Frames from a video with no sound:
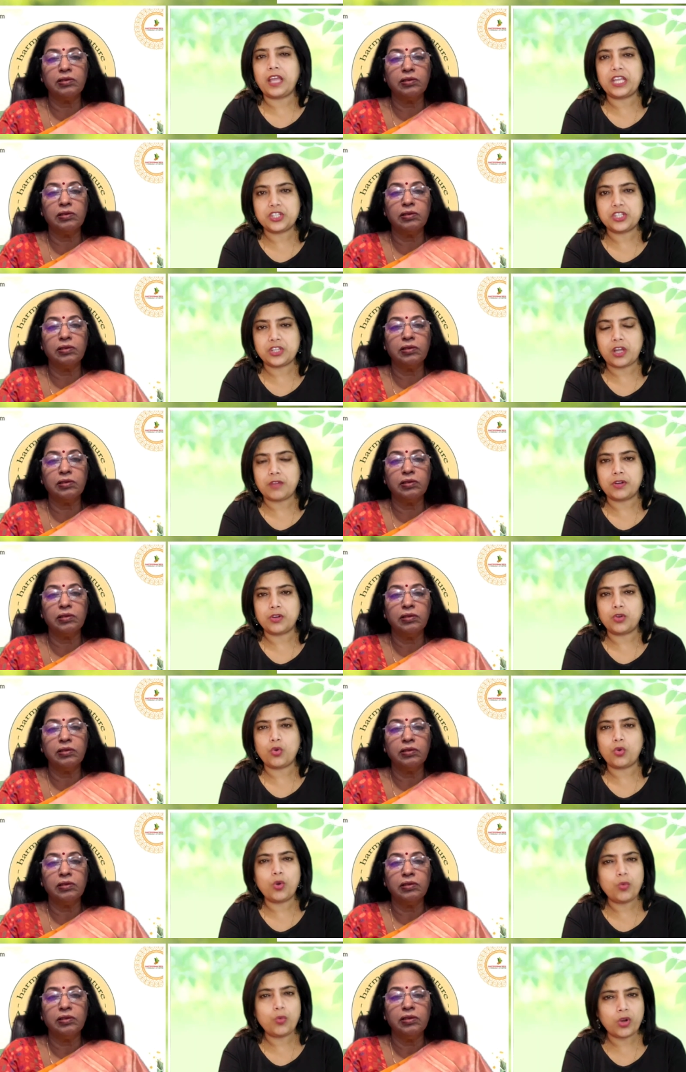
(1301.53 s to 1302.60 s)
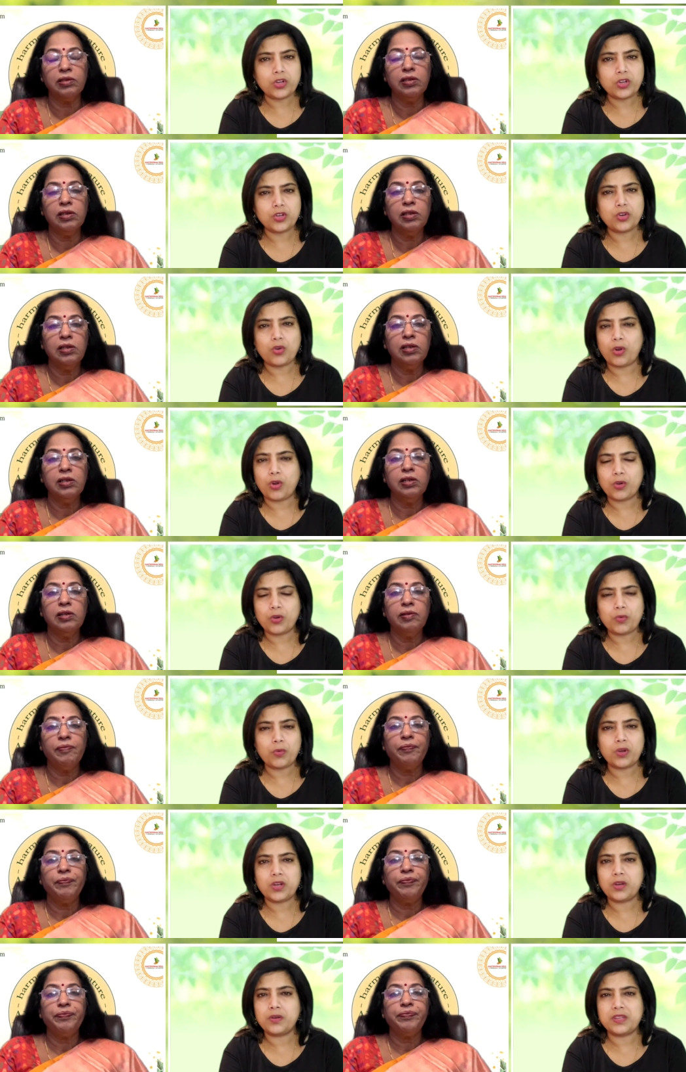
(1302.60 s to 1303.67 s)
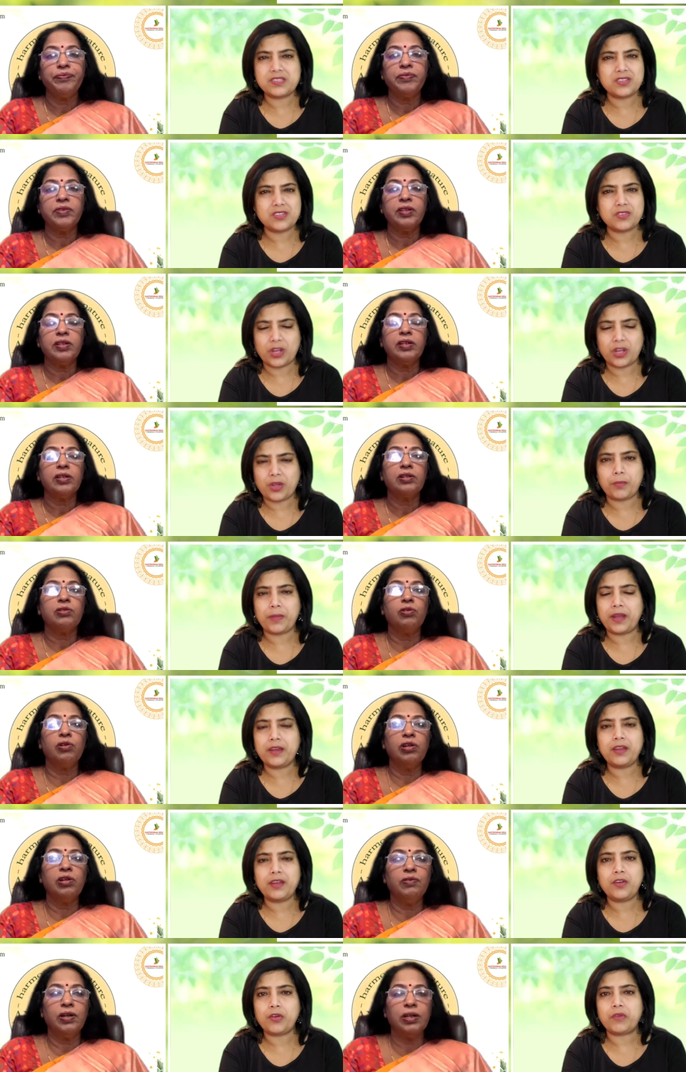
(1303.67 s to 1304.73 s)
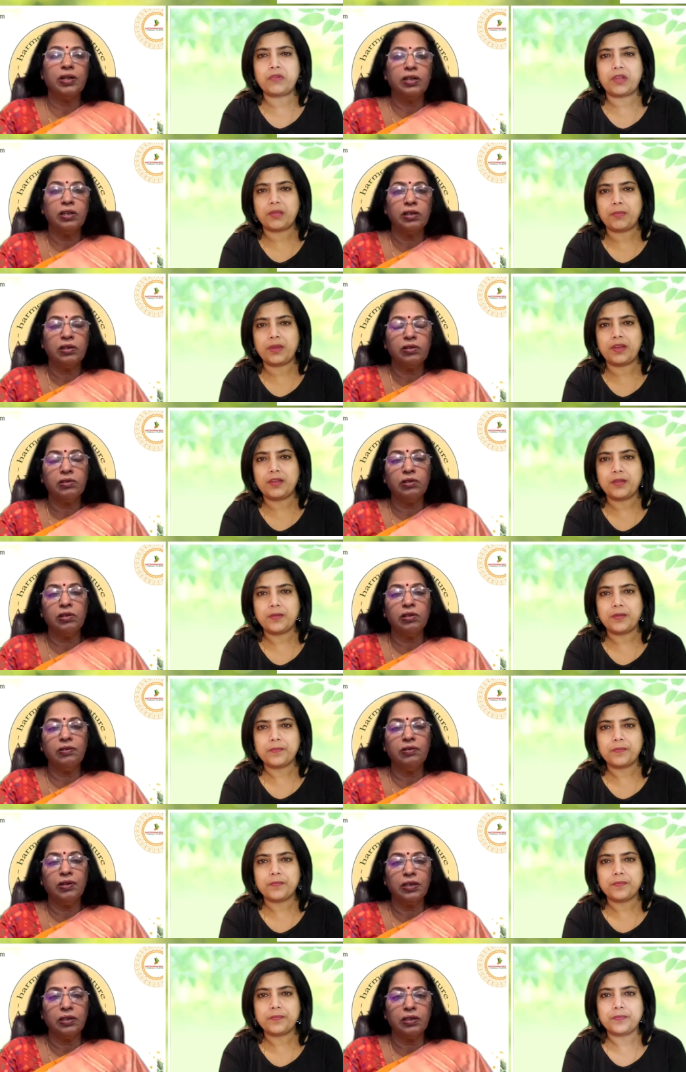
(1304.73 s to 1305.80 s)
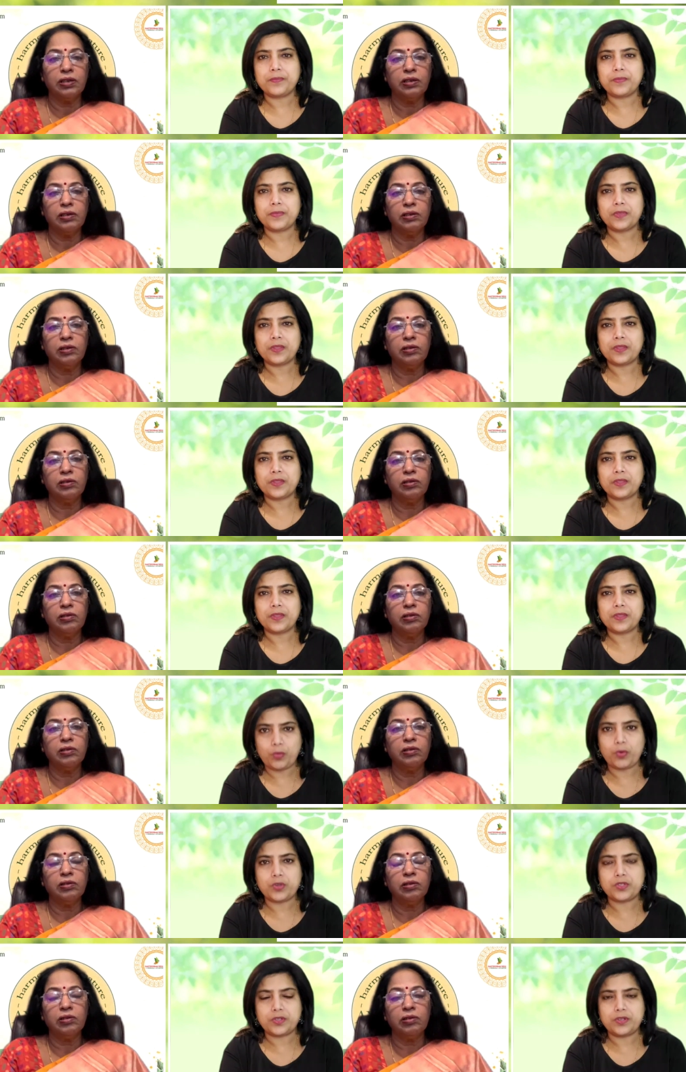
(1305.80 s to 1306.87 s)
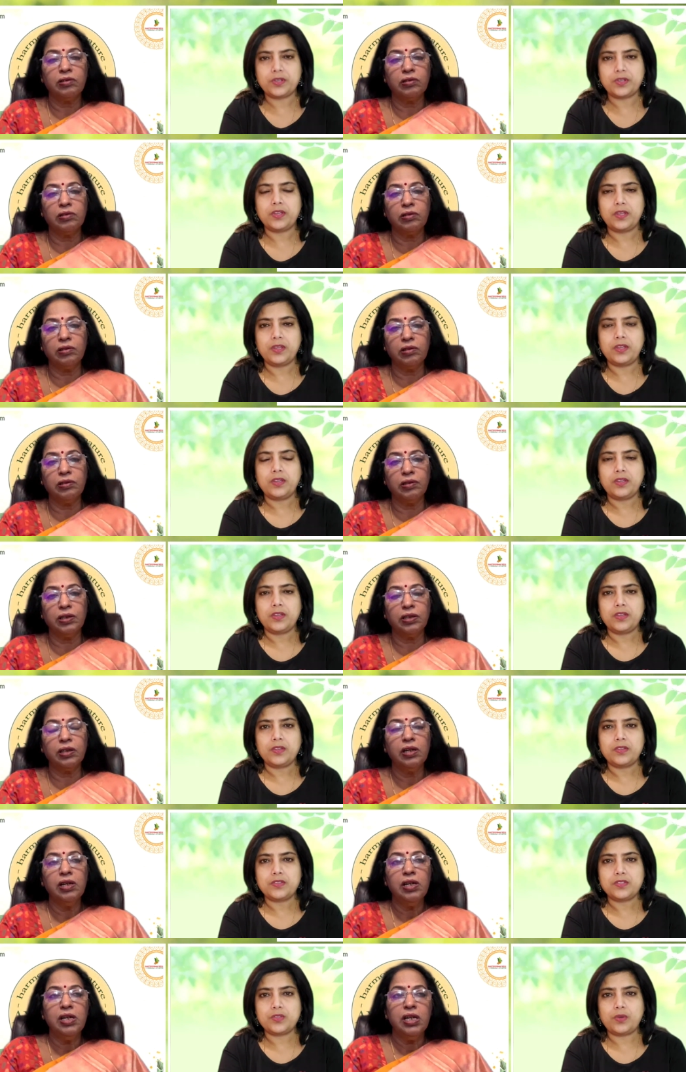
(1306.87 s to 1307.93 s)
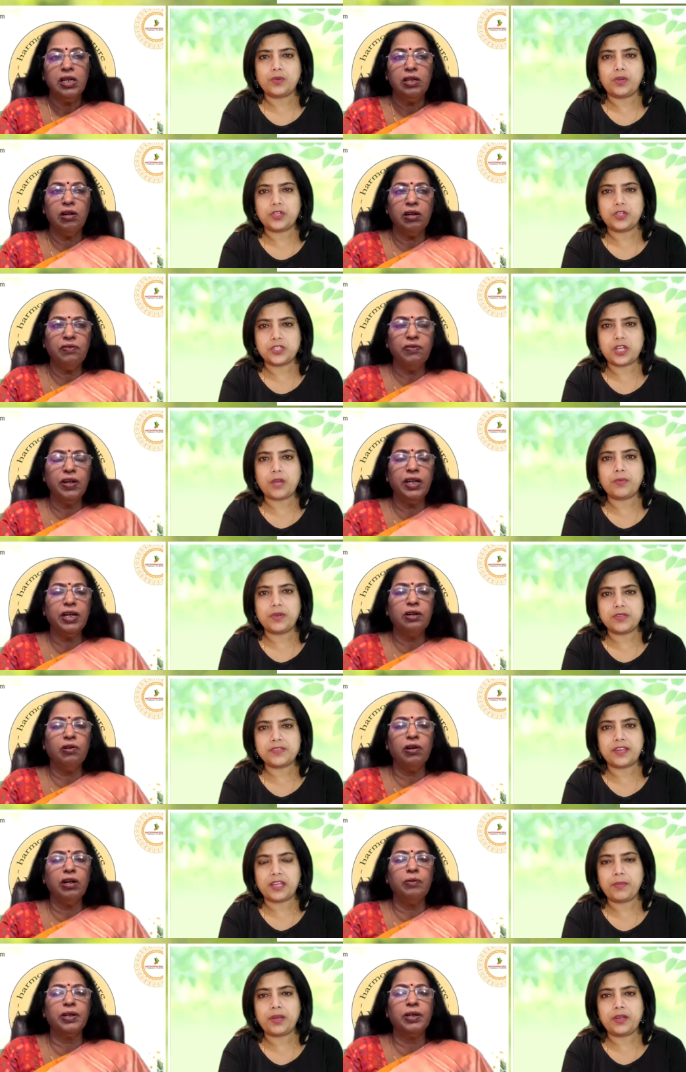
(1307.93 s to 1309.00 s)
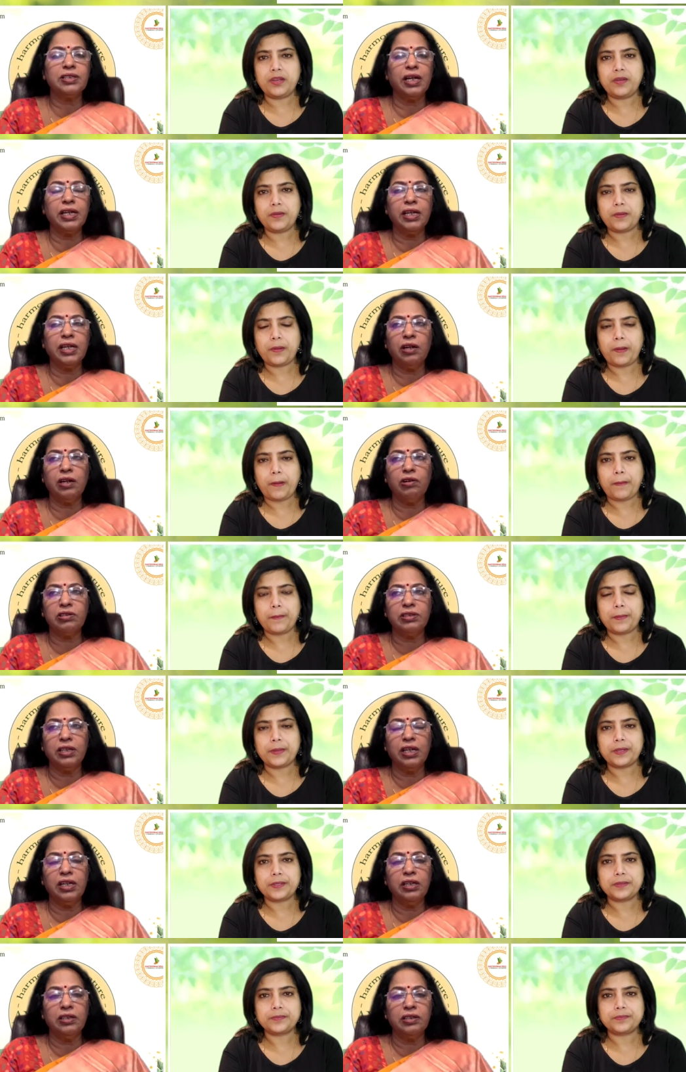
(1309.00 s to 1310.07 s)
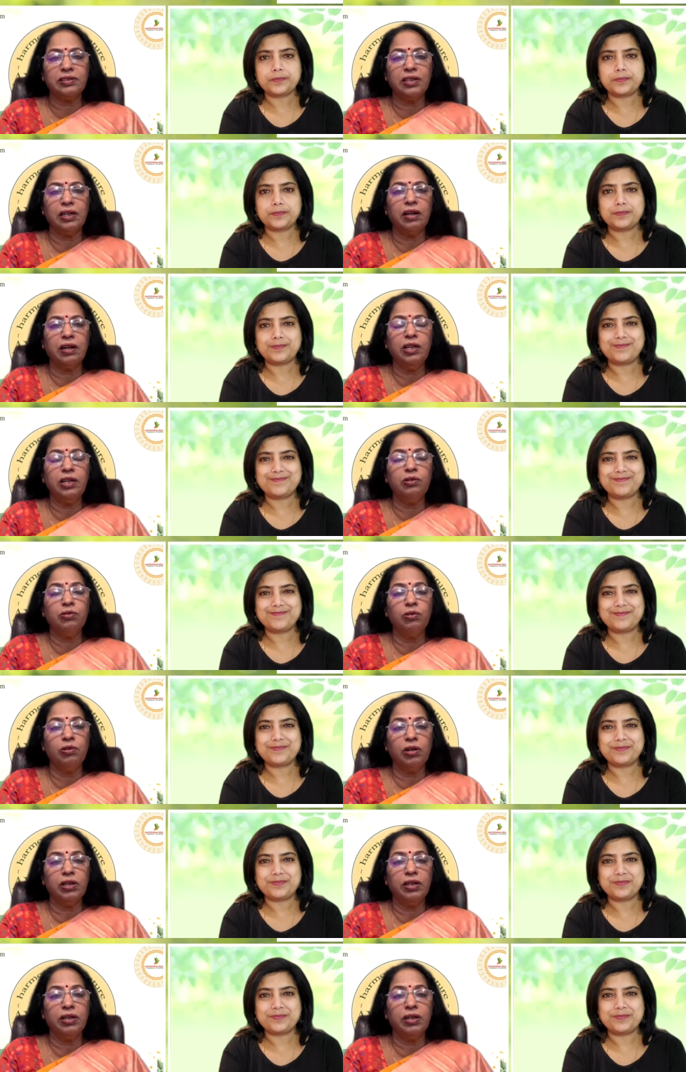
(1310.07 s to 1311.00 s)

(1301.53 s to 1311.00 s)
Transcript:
Speaker 1: shower cold water hot water is it recommended cold water recommended?
Speaker 2: cold water cold water cold water so a not shower very cold because I cannot say in this country you go and